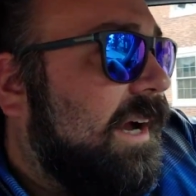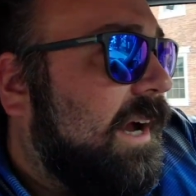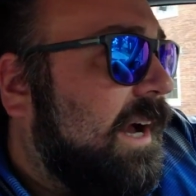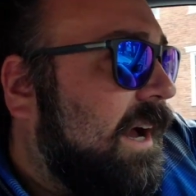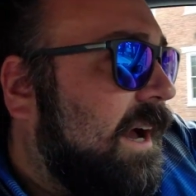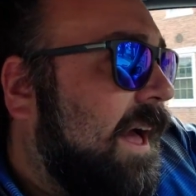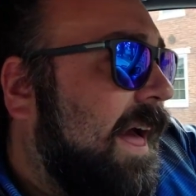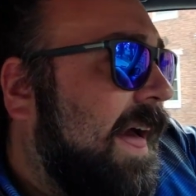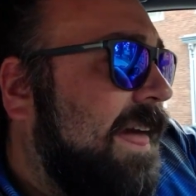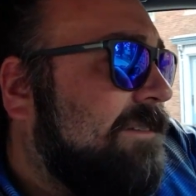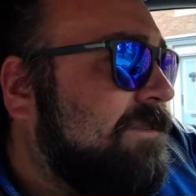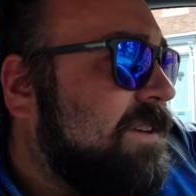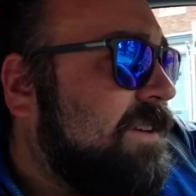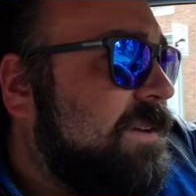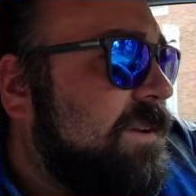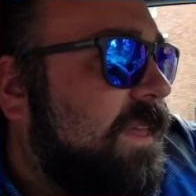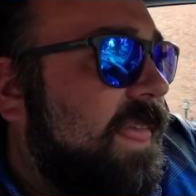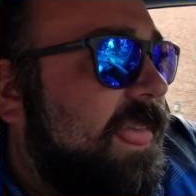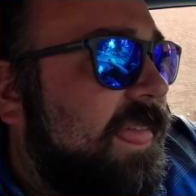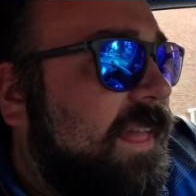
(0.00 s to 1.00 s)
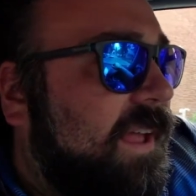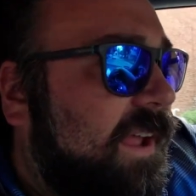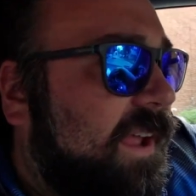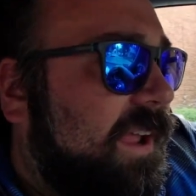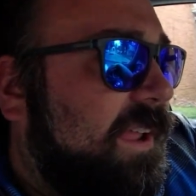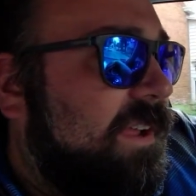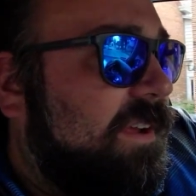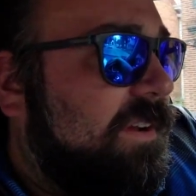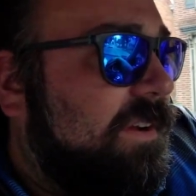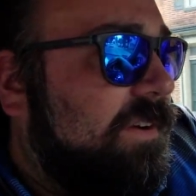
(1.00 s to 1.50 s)
having
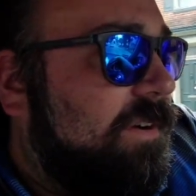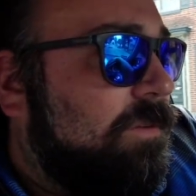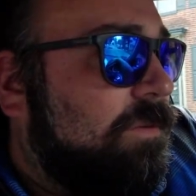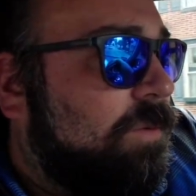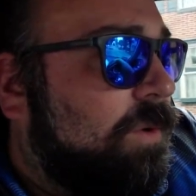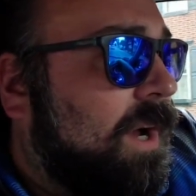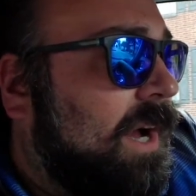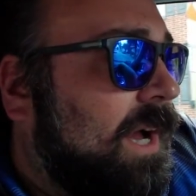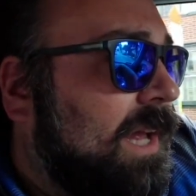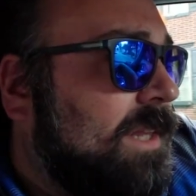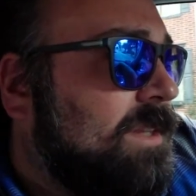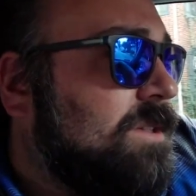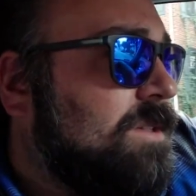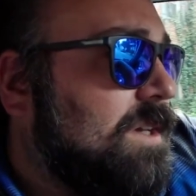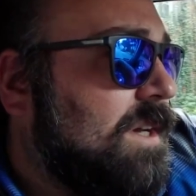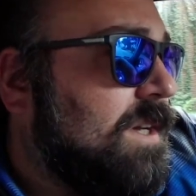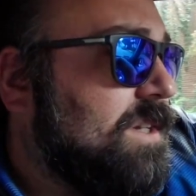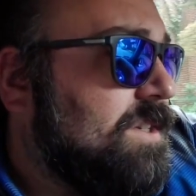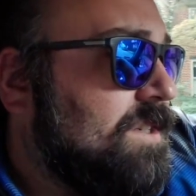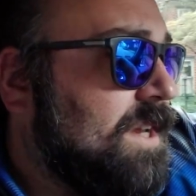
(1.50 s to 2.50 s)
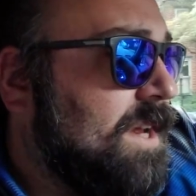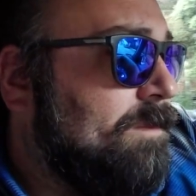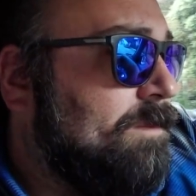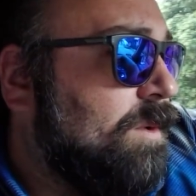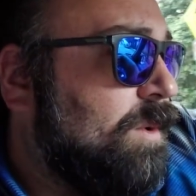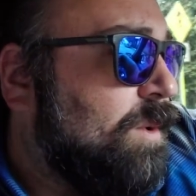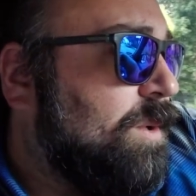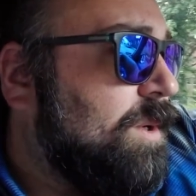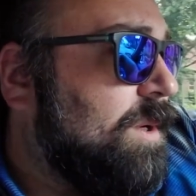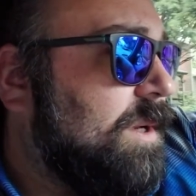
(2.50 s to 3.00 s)
rods
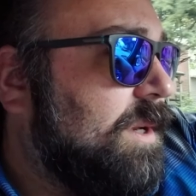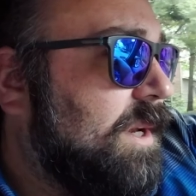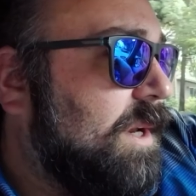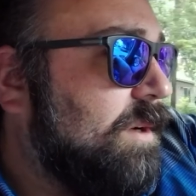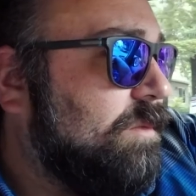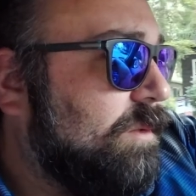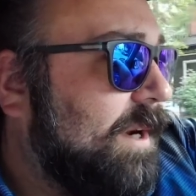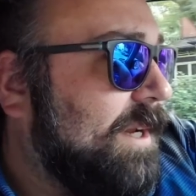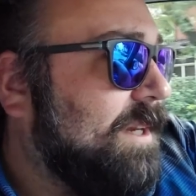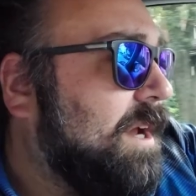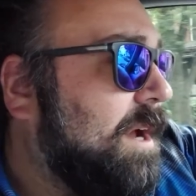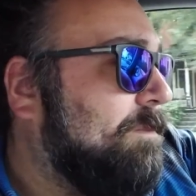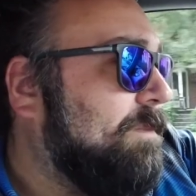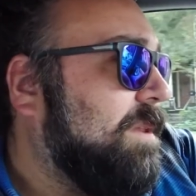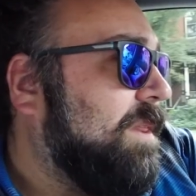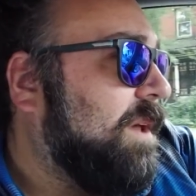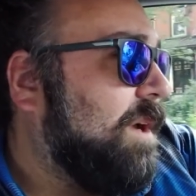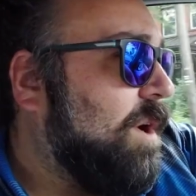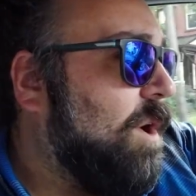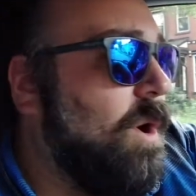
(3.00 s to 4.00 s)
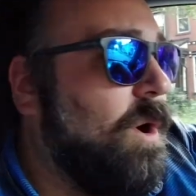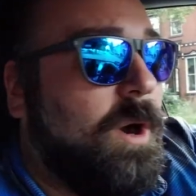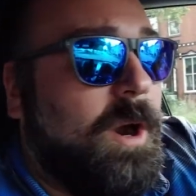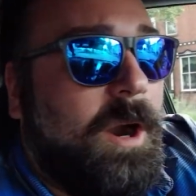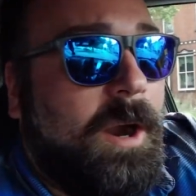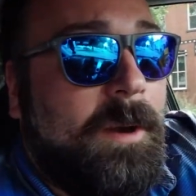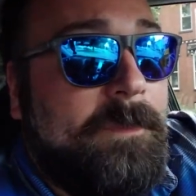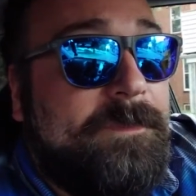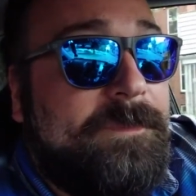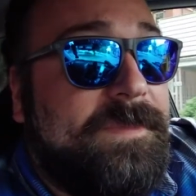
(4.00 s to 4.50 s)
assembled and rigged up in the
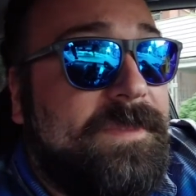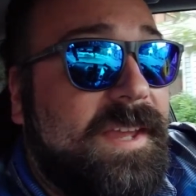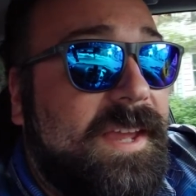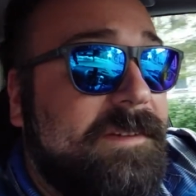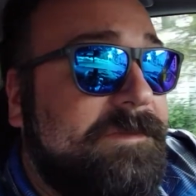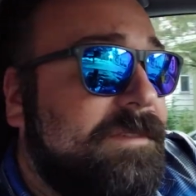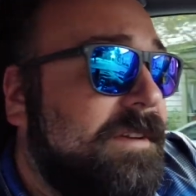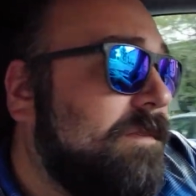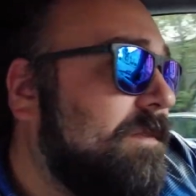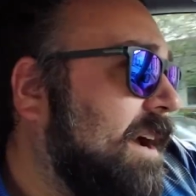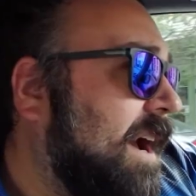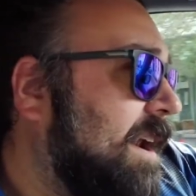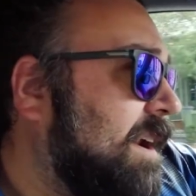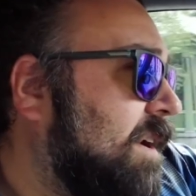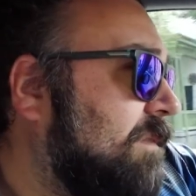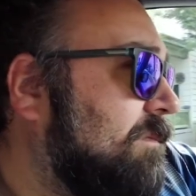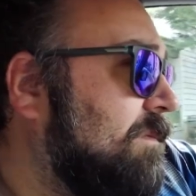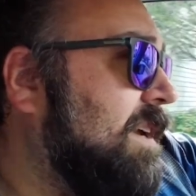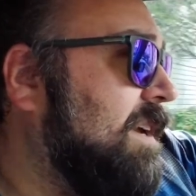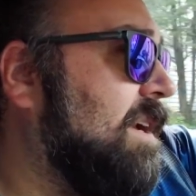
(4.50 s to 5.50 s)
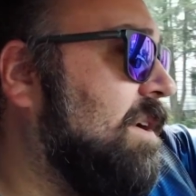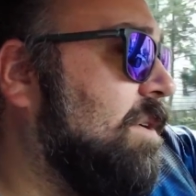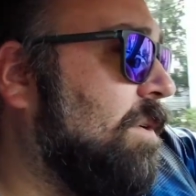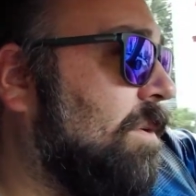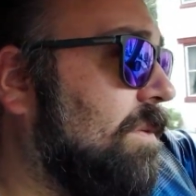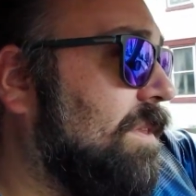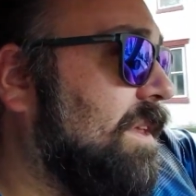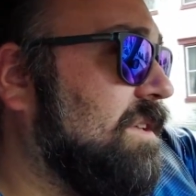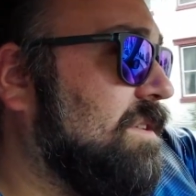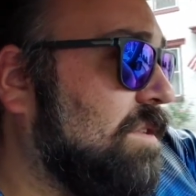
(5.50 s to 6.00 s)
car. If you've got a
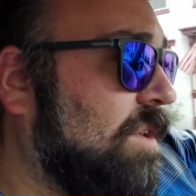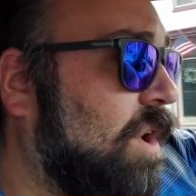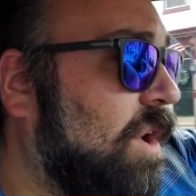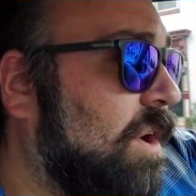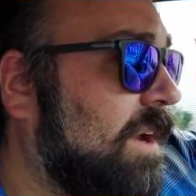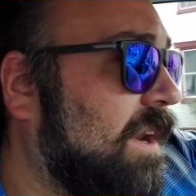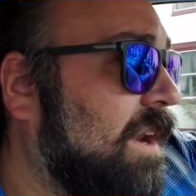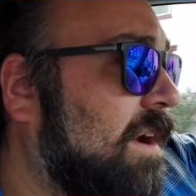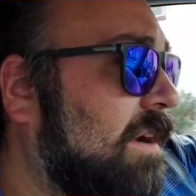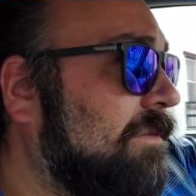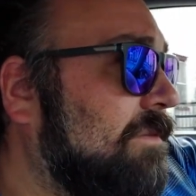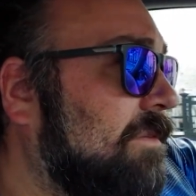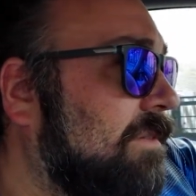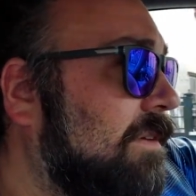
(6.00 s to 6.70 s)
vehicle that's long enough